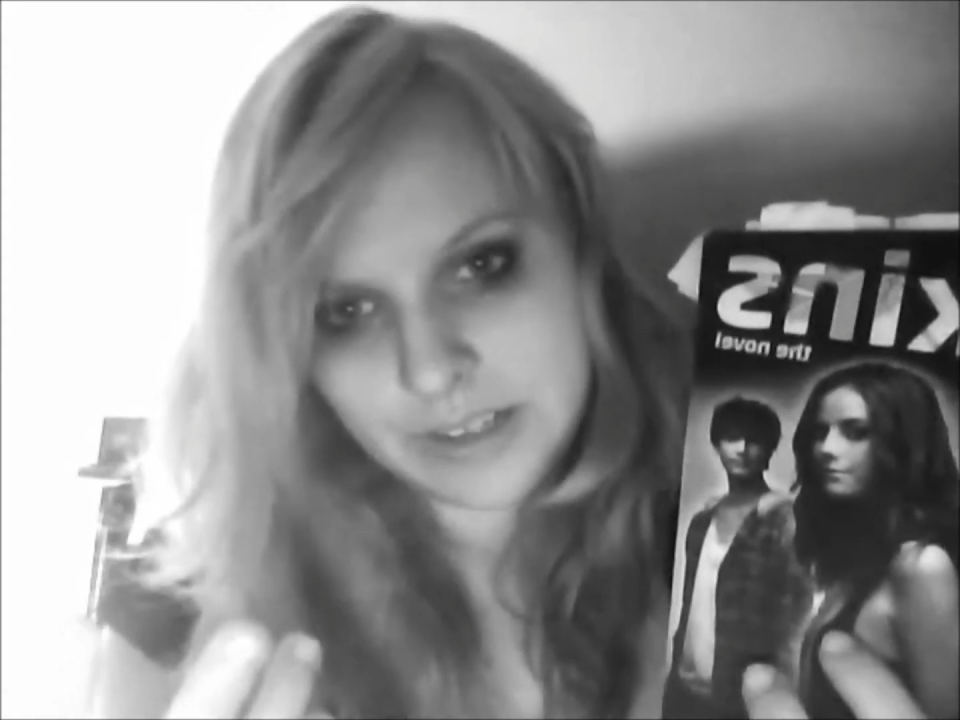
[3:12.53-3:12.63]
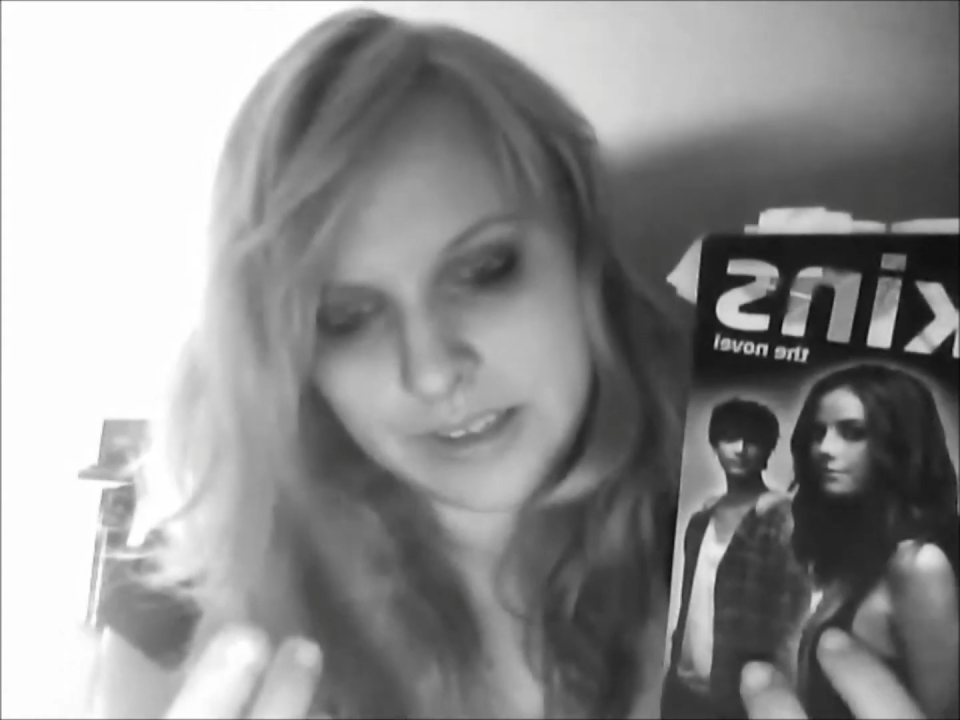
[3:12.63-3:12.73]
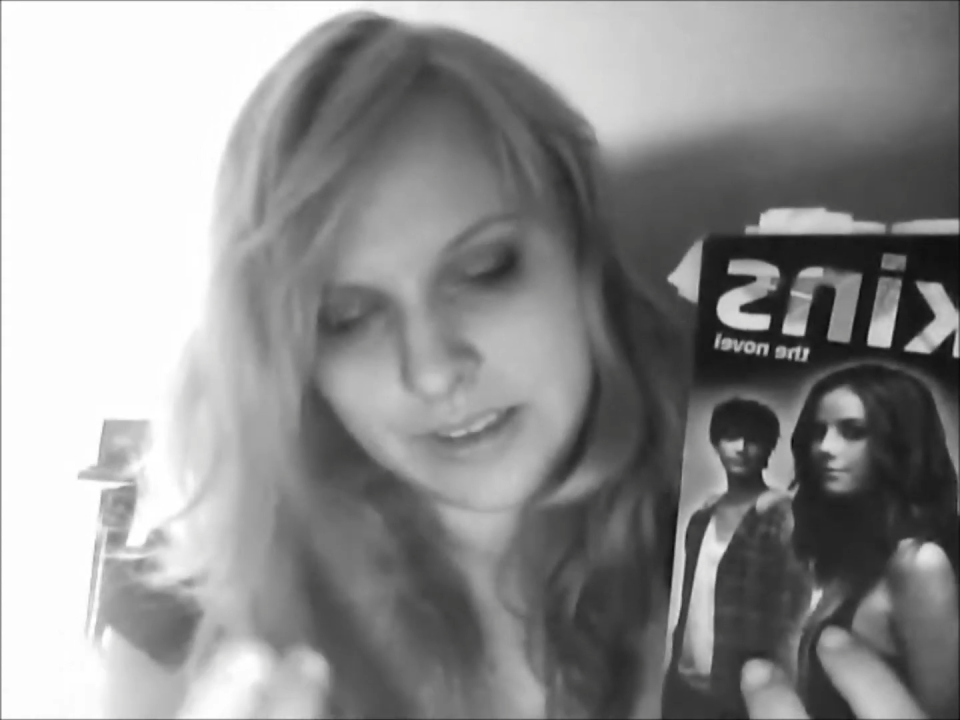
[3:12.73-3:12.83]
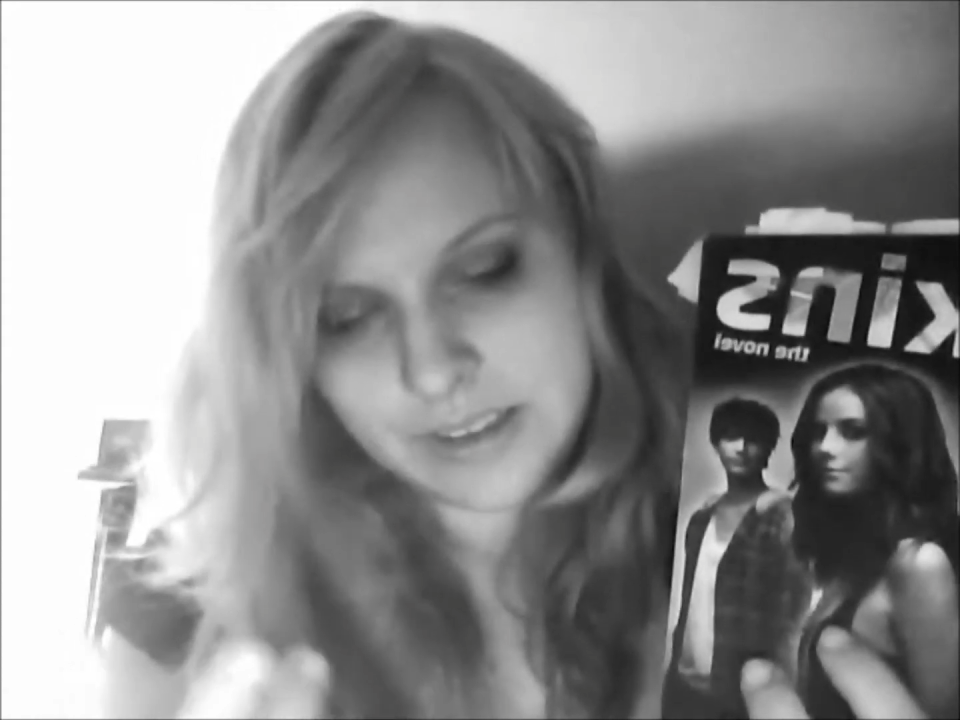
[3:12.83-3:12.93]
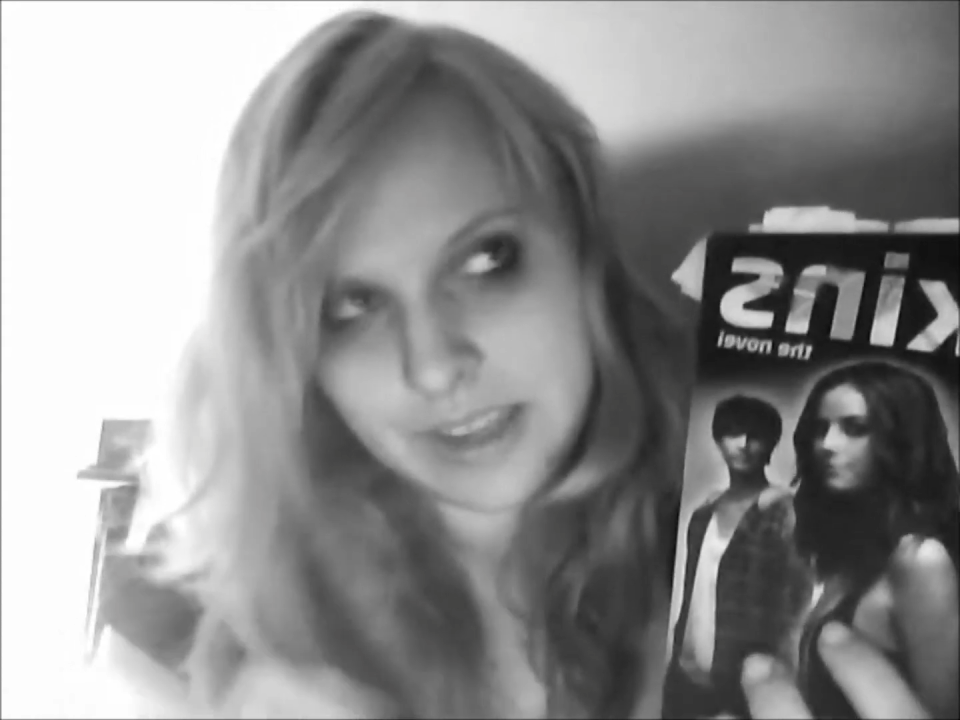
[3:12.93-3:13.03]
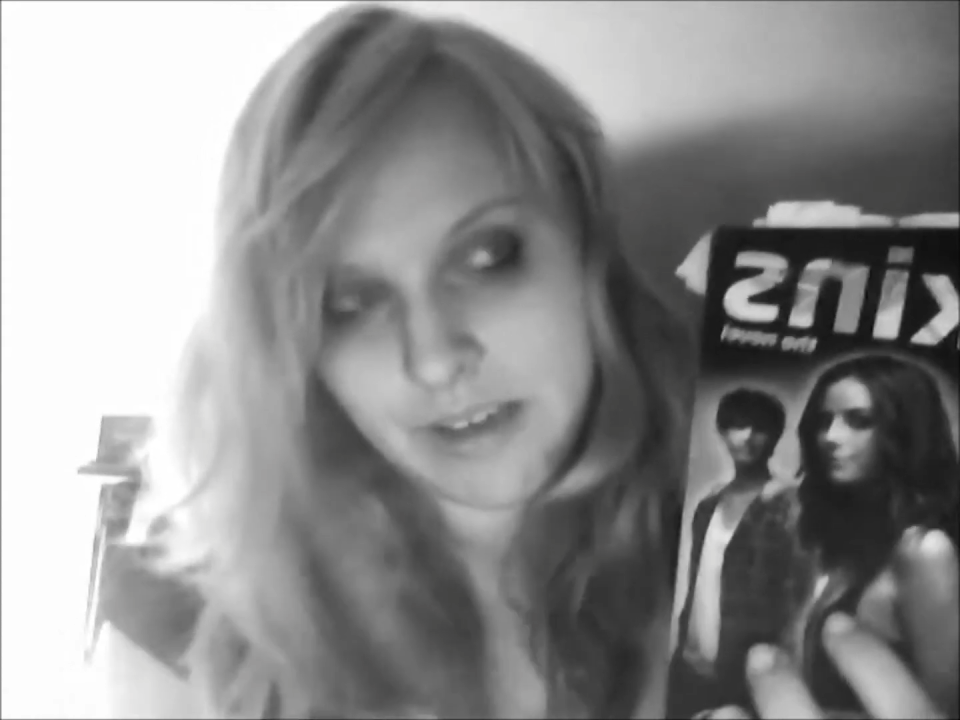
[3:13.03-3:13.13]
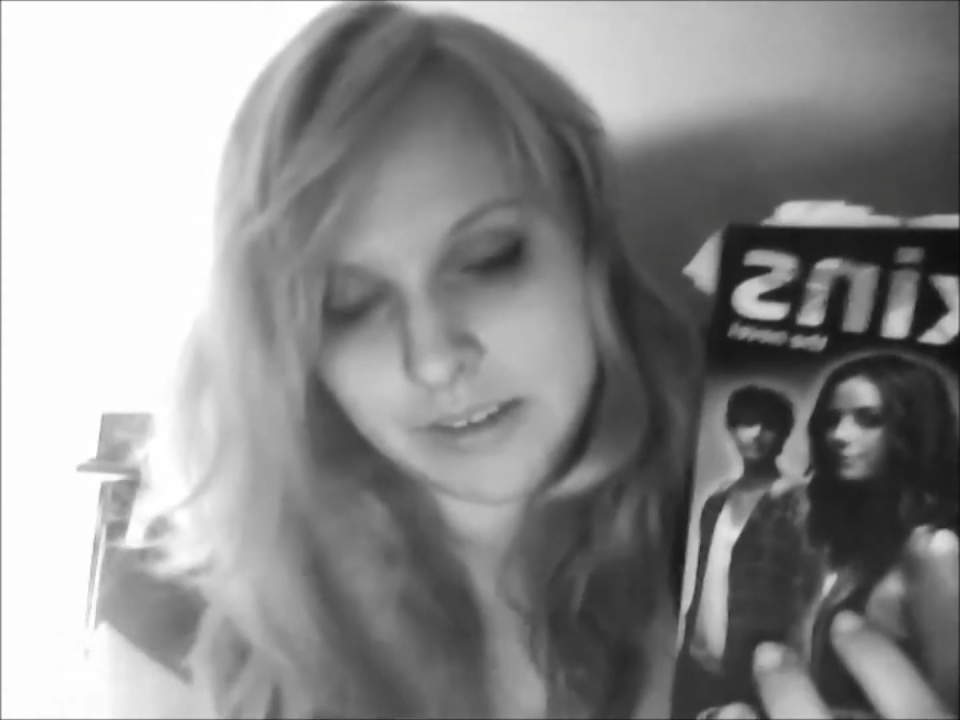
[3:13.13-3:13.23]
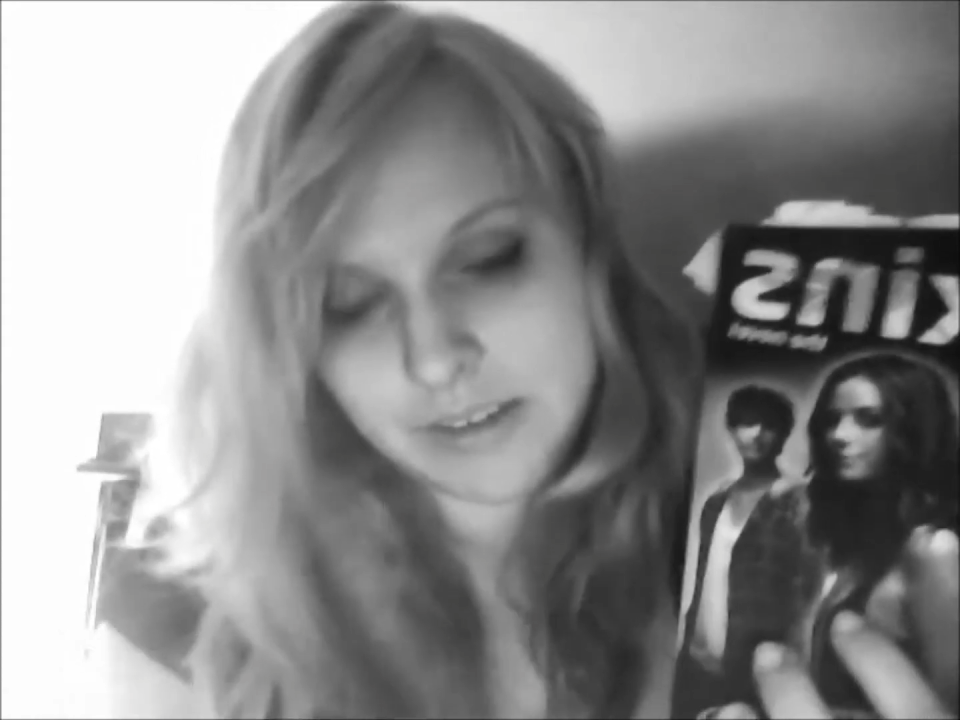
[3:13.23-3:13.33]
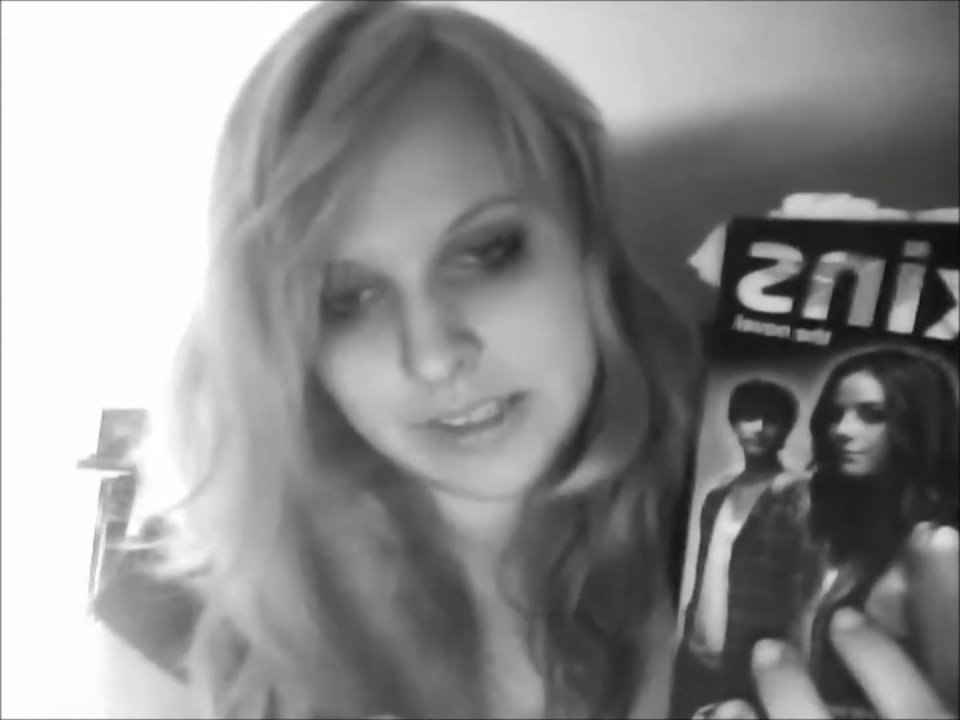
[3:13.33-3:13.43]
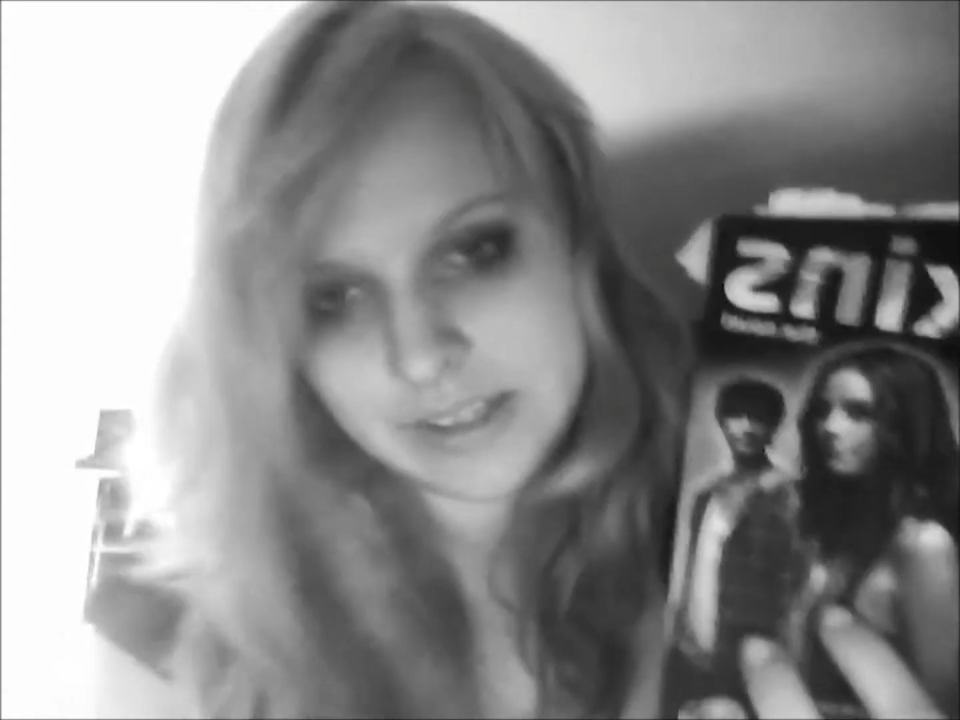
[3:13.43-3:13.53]
and they call it
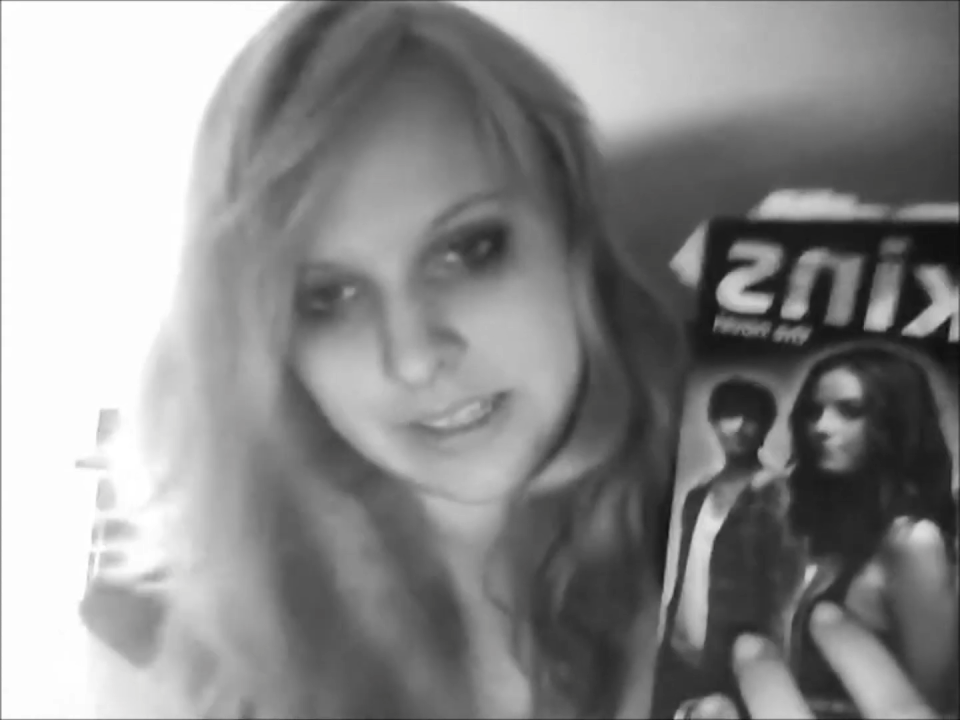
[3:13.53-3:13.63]
series